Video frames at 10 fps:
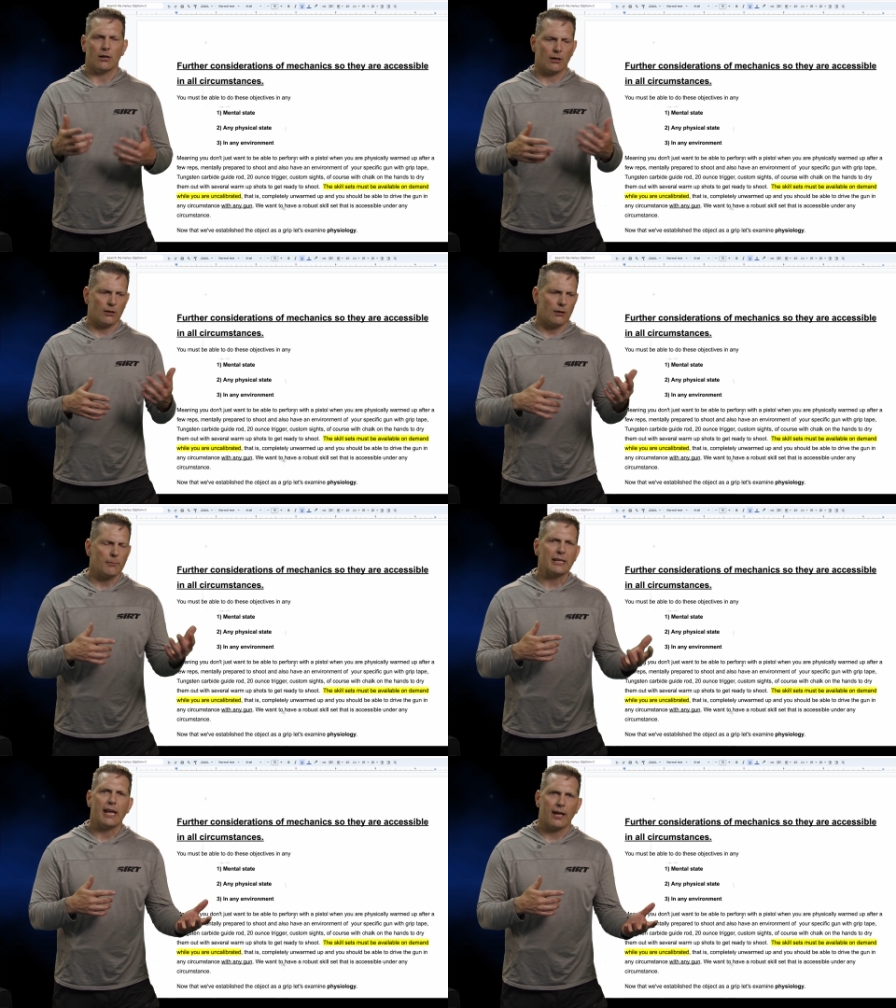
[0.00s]
our, our,
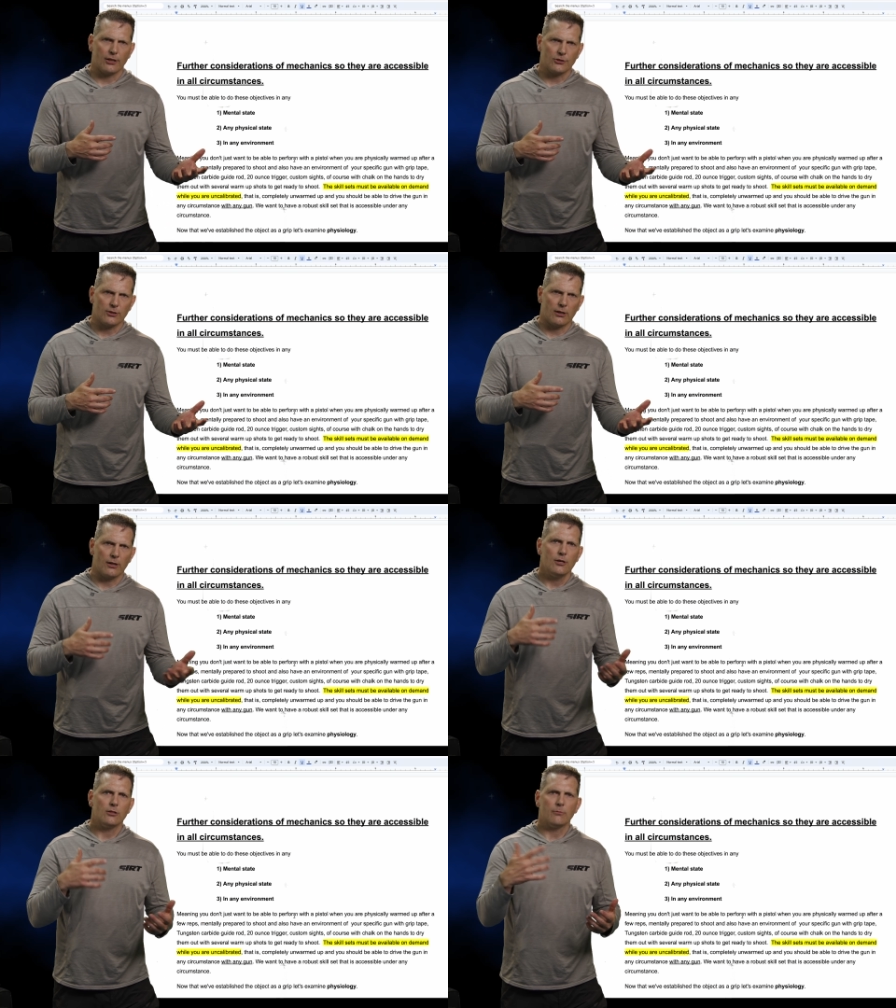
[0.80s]
mechanics
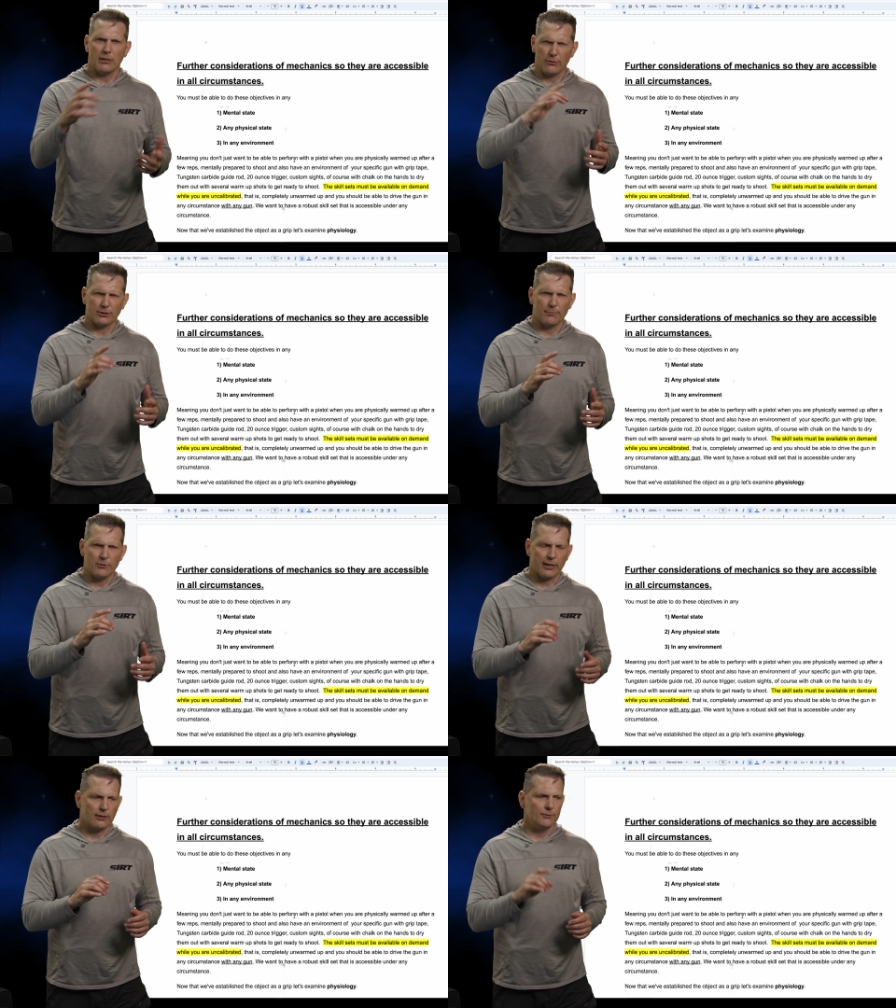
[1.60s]
are to meet those
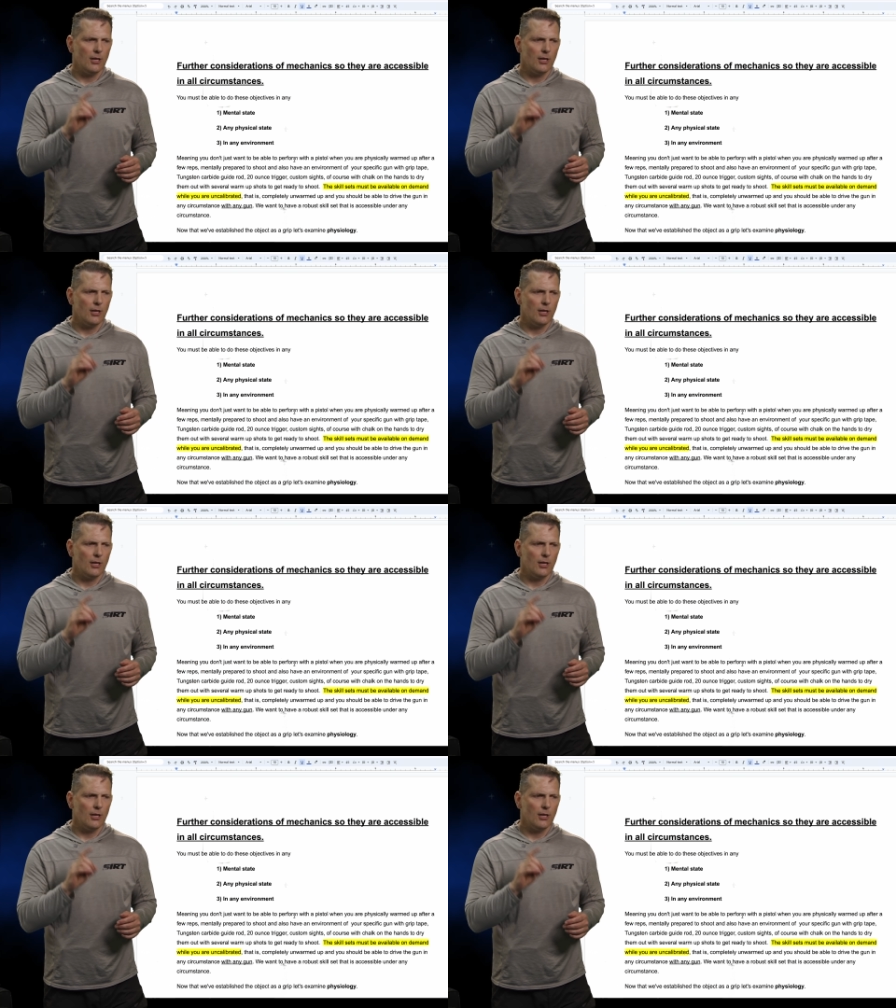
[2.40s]
objectives.